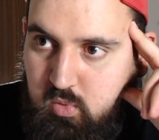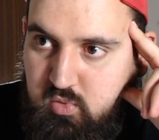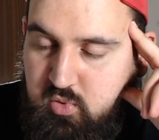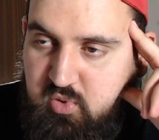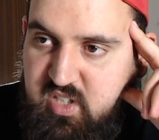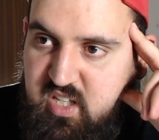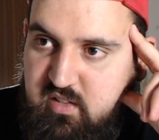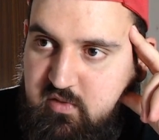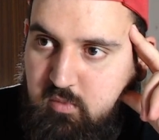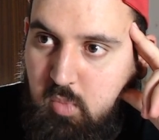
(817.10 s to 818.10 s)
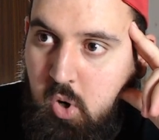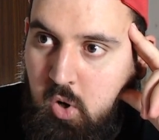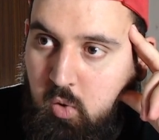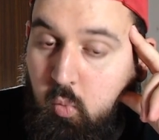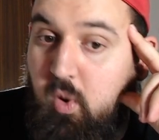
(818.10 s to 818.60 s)
to give
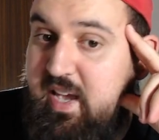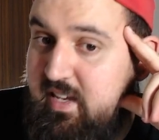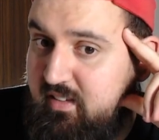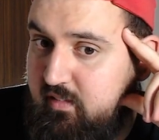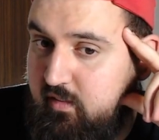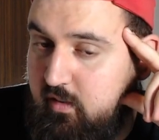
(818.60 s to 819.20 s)
more weight